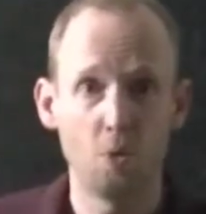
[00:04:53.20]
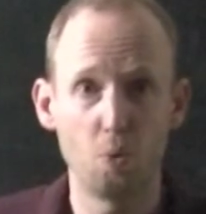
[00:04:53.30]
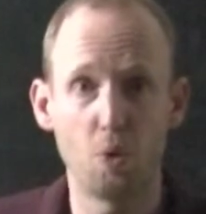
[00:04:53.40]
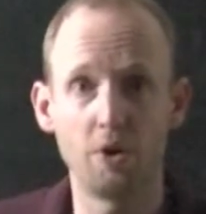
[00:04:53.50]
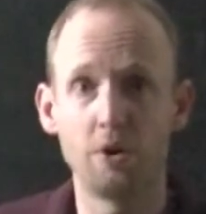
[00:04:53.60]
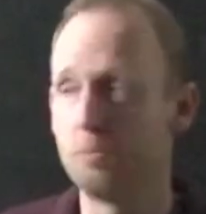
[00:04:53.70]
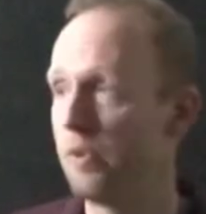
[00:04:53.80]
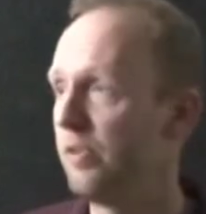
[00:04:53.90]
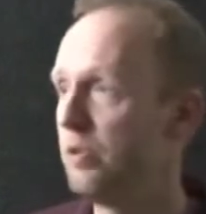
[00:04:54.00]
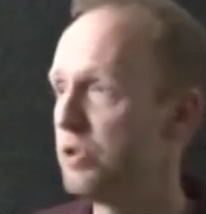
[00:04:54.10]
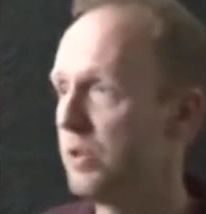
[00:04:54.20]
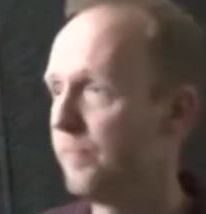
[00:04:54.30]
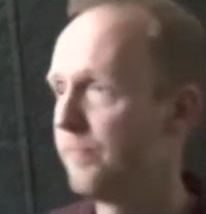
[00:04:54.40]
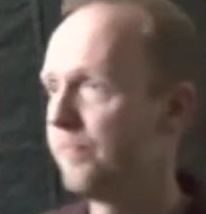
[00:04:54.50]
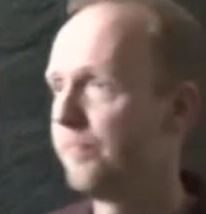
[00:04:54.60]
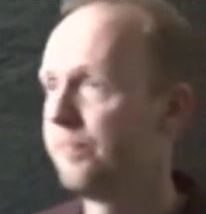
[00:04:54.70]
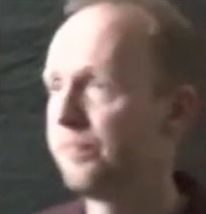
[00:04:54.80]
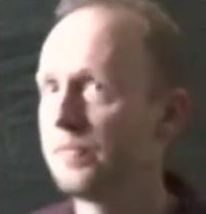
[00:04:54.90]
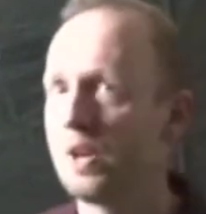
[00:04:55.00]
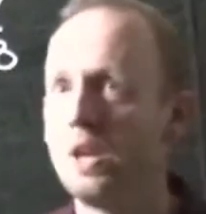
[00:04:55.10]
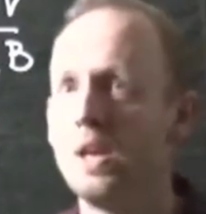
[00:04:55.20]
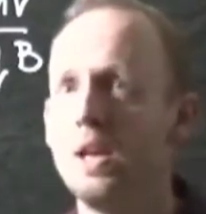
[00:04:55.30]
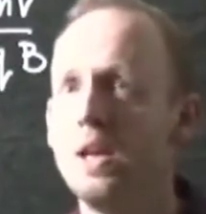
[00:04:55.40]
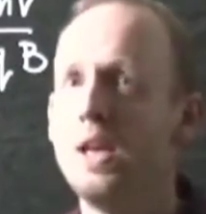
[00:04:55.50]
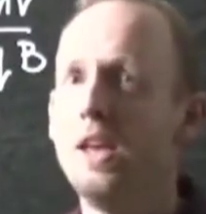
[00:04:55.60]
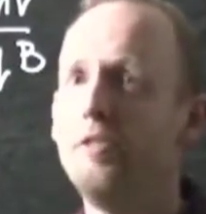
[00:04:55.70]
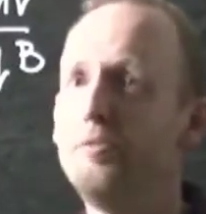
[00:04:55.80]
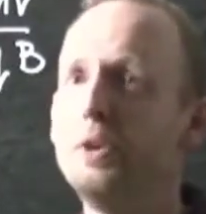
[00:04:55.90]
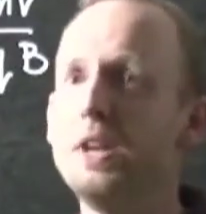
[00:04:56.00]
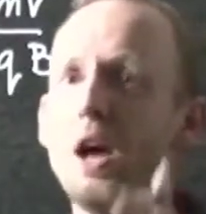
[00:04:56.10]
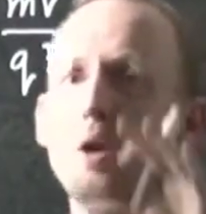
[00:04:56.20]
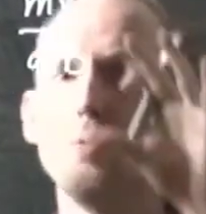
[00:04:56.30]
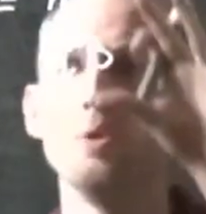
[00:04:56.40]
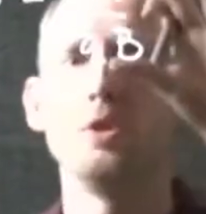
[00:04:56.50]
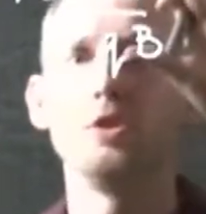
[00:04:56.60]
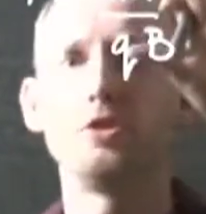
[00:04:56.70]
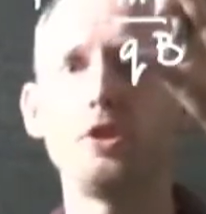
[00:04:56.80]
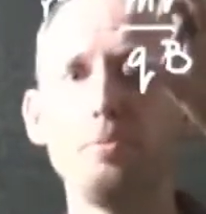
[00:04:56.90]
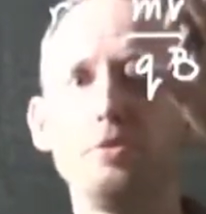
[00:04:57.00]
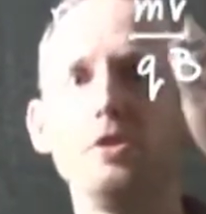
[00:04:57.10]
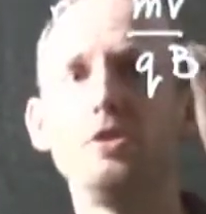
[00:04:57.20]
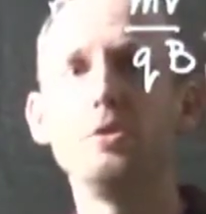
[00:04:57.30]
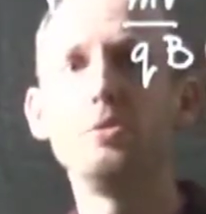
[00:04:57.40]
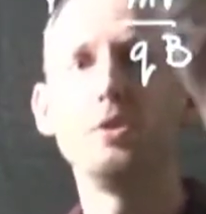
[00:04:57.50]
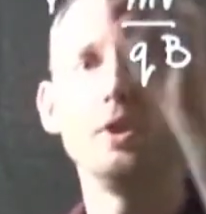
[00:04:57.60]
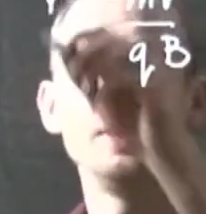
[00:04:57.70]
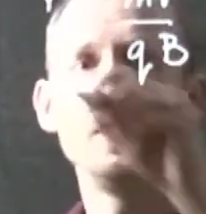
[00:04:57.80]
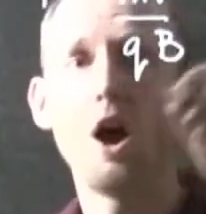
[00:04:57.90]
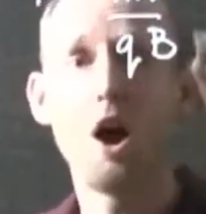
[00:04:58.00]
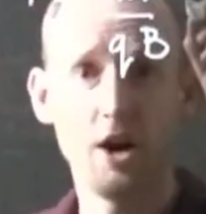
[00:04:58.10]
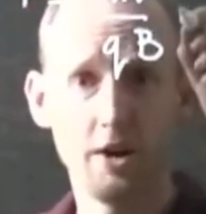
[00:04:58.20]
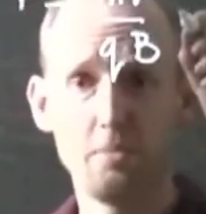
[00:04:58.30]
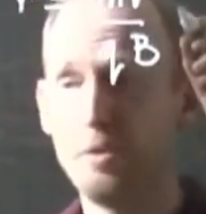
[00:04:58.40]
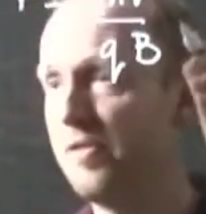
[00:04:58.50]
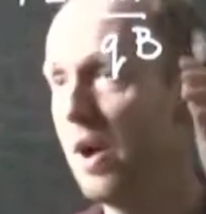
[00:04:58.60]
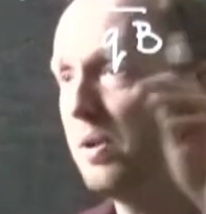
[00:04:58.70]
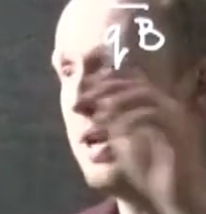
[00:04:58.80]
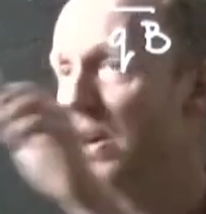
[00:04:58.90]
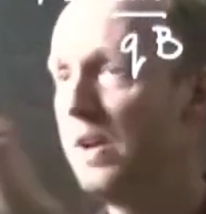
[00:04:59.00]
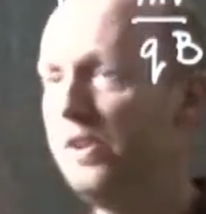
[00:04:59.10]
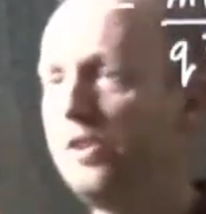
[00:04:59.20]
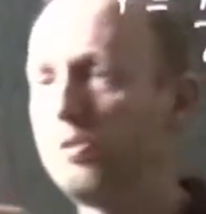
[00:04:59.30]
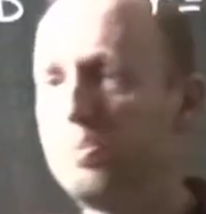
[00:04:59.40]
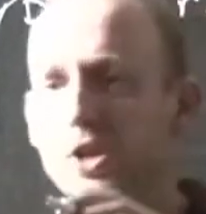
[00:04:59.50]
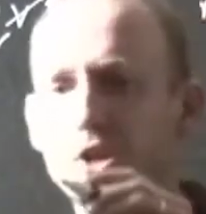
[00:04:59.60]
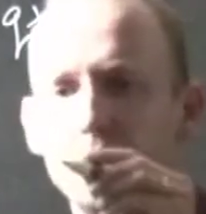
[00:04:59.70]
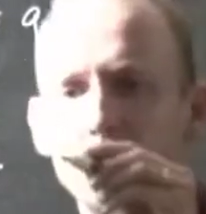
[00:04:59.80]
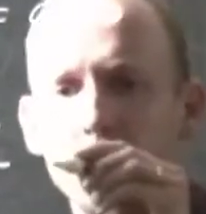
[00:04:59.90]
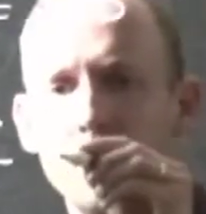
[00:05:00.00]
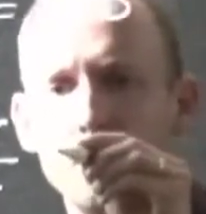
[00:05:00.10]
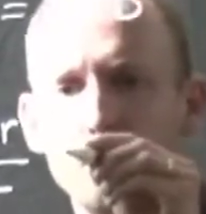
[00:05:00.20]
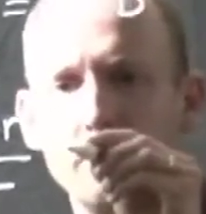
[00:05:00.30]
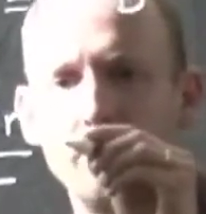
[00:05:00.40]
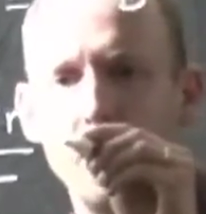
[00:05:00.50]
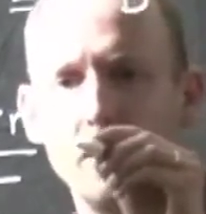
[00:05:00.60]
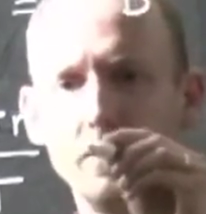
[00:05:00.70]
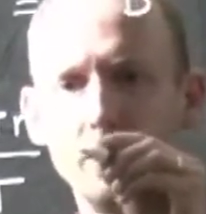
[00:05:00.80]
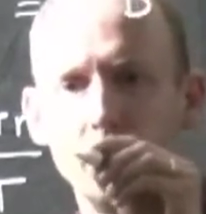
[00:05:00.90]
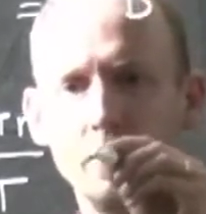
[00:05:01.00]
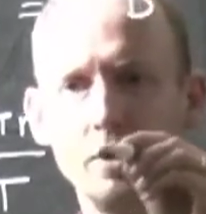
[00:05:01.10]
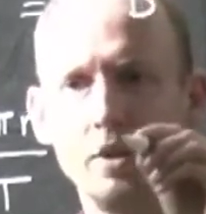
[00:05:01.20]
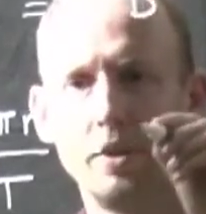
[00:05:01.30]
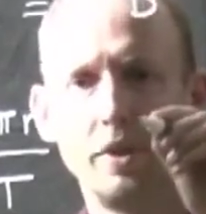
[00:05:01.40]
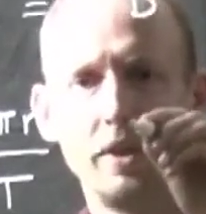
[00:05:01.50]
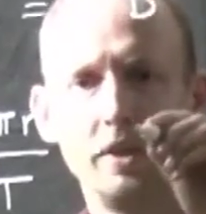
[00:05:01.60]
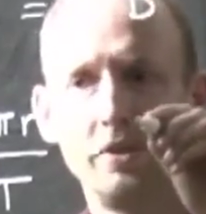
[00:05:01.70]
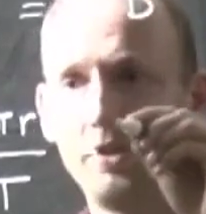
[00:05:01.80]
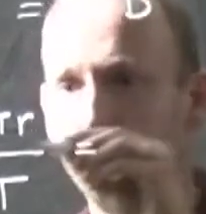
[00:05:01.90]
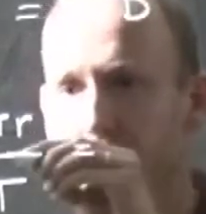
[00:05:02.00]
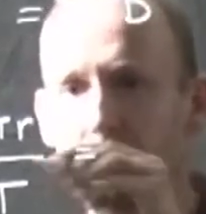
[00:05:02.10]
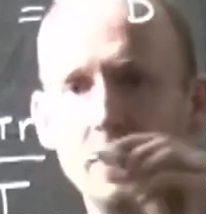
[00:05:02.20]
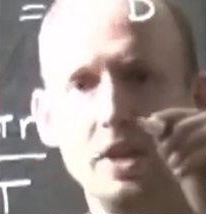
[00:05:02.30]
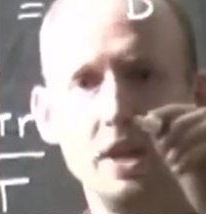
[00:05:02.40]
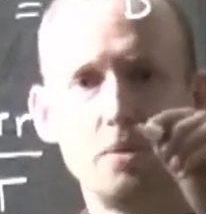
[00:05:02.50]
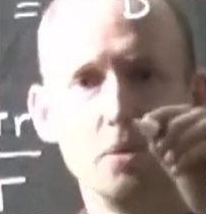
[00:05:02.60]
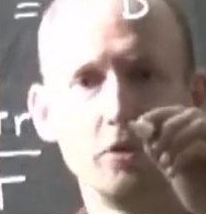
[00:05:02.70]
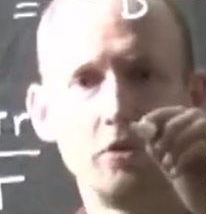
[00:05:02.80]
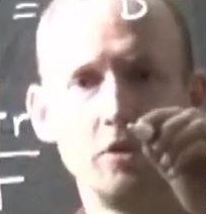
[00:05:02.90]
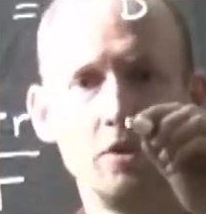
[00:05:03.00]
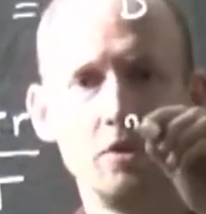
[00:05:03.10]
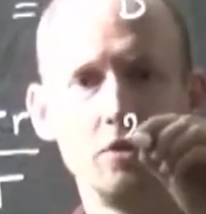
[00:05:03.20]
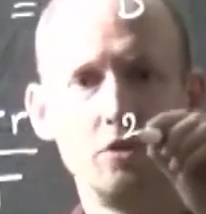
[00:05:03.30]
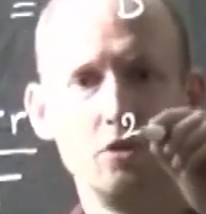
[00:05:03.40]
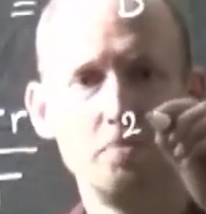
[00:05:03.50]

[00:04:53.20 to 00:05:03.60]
one revolution. If we now substitute the r that we found here in this expression, we find that this v equals 2